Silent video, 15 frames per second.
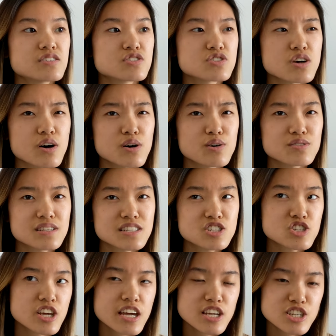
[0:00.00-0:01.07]
So these
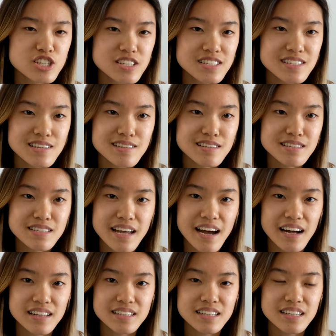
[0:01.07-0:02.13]
changes to this
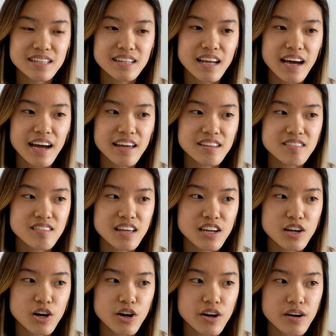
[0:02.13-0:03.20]
talent I think
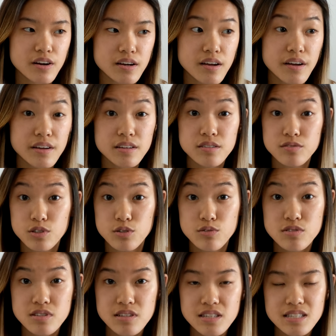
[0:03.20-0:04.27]
are kind of
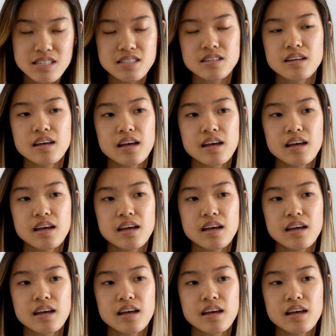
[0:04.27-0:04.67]
useless.